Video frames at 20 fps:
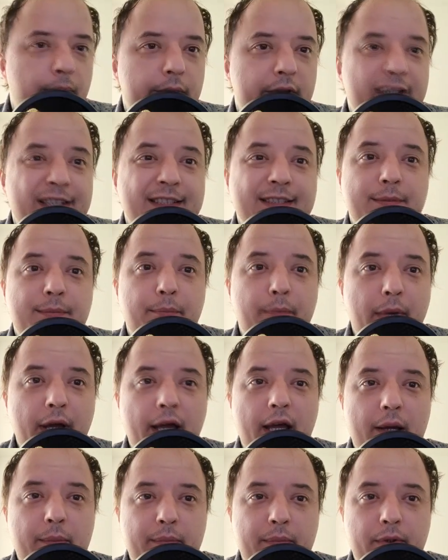this
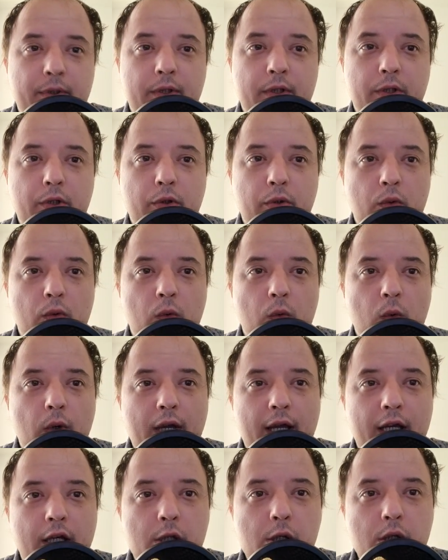map to
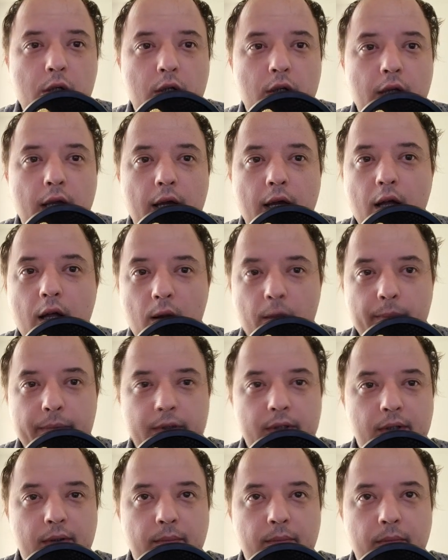actually
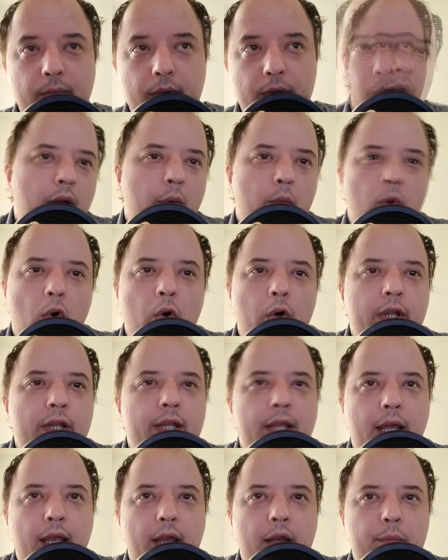help them. I wrote a
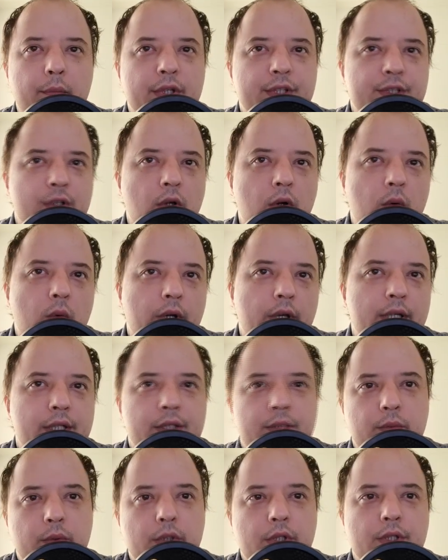name as
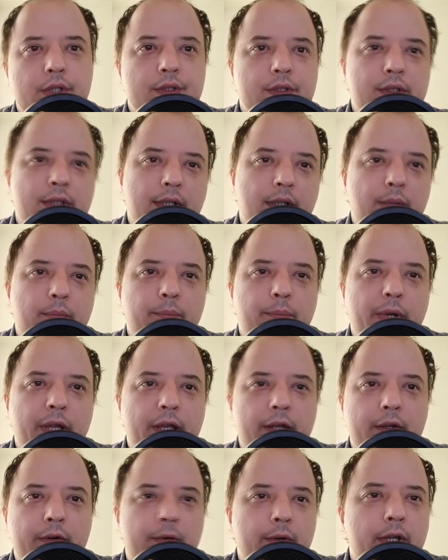always, which is like a
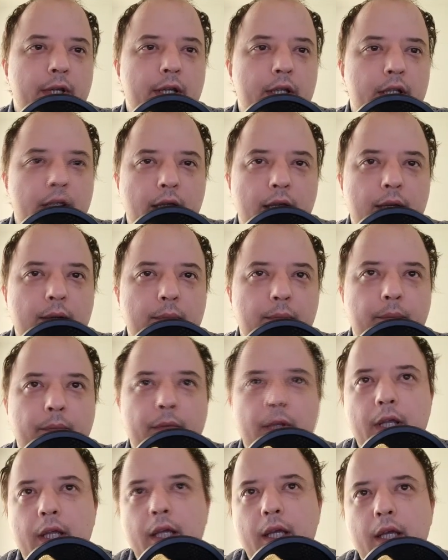bakery name.
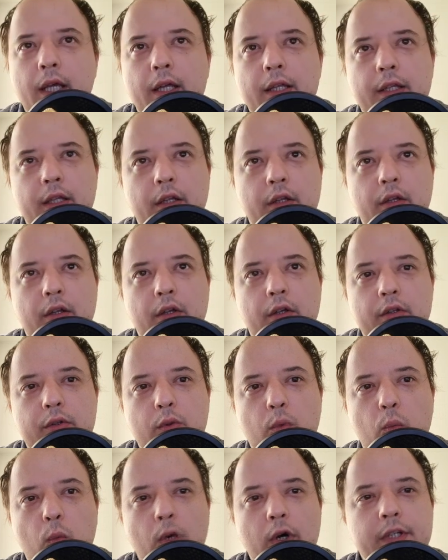Then
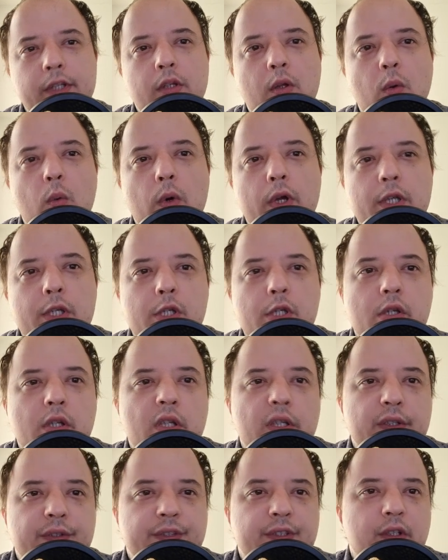the what
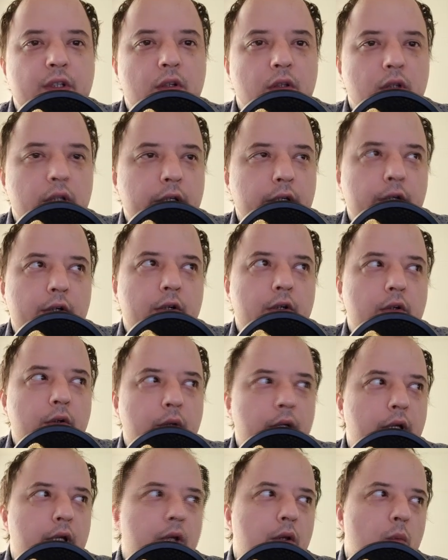question is clear,
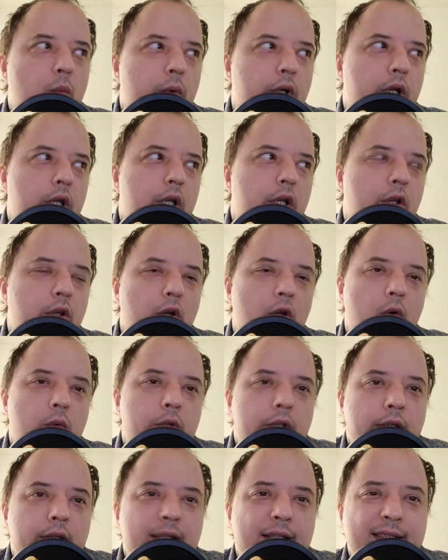okay? We know
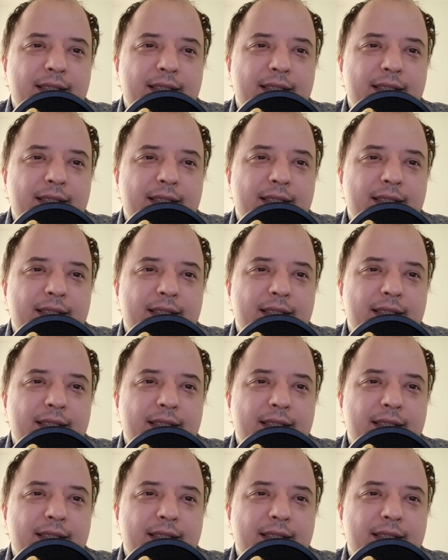that